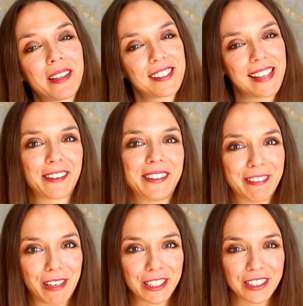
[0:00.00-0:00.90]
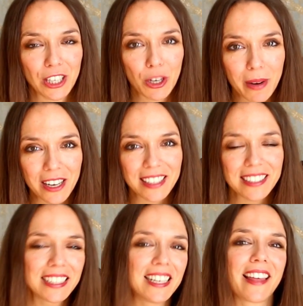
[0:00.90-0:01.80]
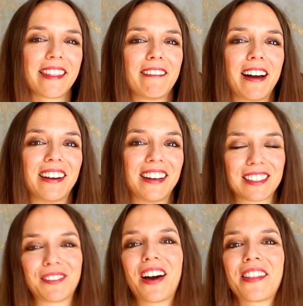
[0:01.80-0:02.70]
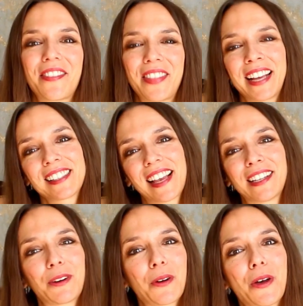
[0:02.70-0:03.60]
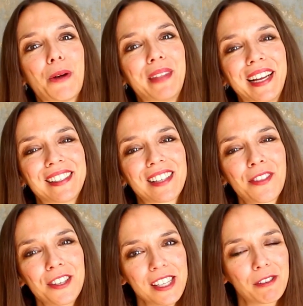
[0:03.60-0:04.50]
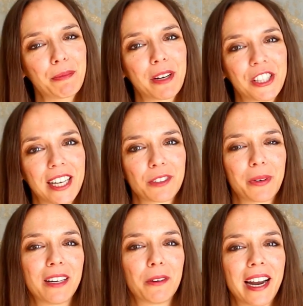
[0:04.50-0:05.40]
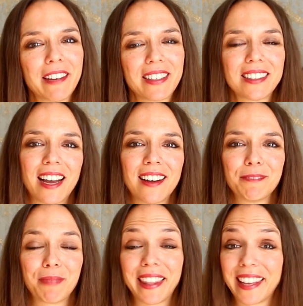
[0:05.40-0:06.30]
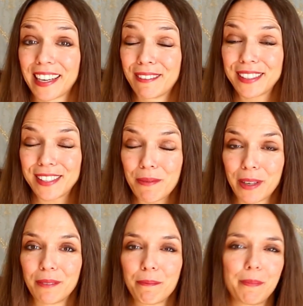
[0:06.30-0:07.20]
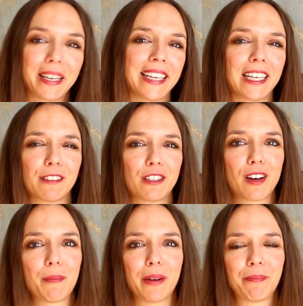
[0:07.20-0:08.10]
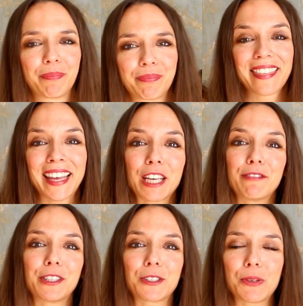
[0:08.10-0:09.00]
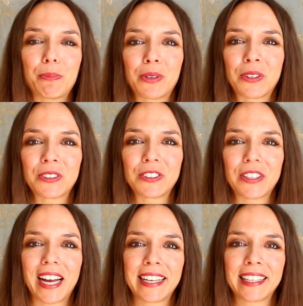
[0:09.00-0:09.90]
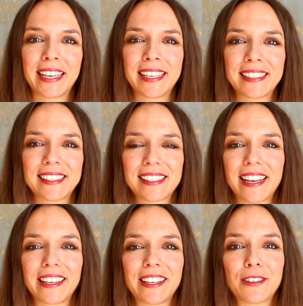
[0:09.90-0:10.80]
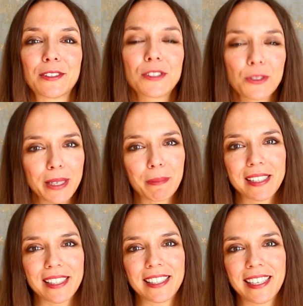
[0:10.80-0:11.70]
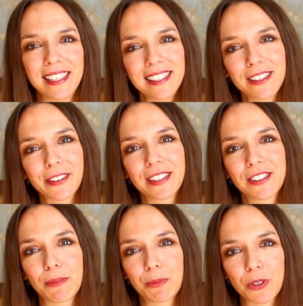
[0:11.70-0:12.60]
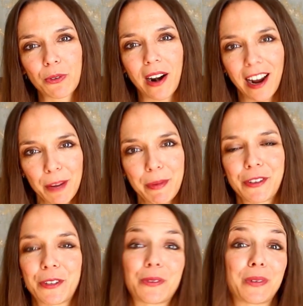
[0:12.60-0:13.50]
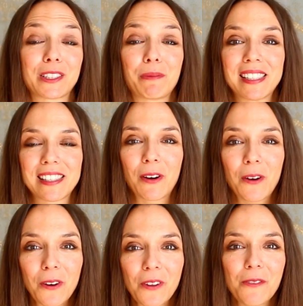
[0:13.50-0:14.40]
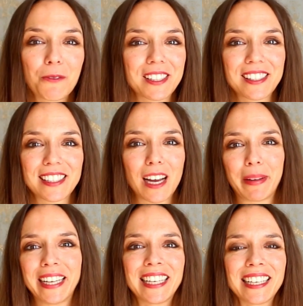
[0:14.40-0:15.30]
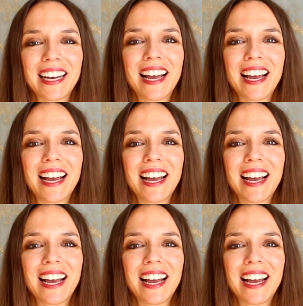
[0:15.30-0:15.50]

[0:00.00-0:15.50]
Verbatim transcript: second week of October. There are a lot of other things and all the updates on the Secret Project will arrive um, at the end of October, beginning of November. Thank you for your support, your kindness, your sweet messages. You can subscribe if you don't want to miss all what's coming